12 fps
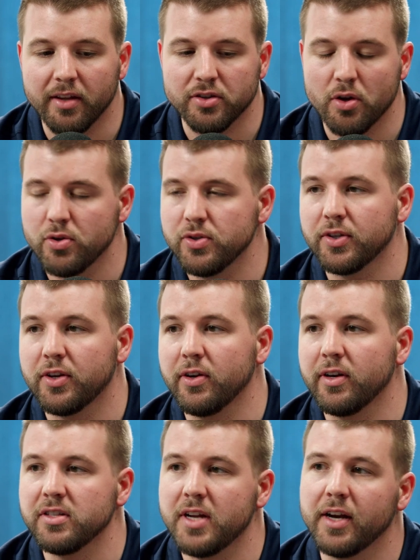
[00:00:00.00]
that Social
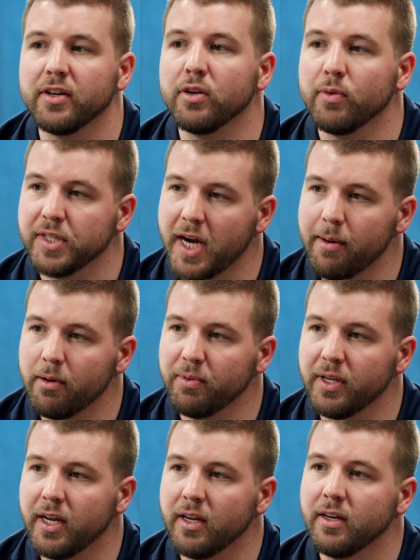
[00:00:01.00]
Security is not a good retirement
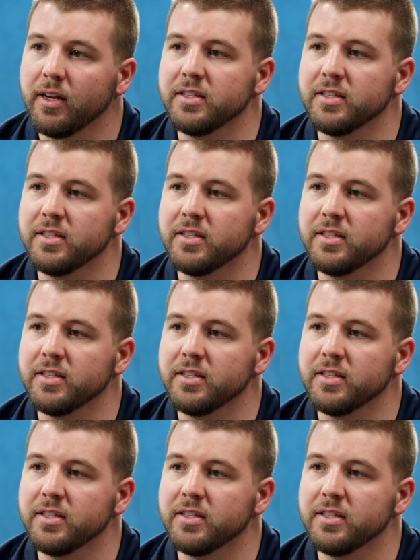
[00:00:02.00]
plan,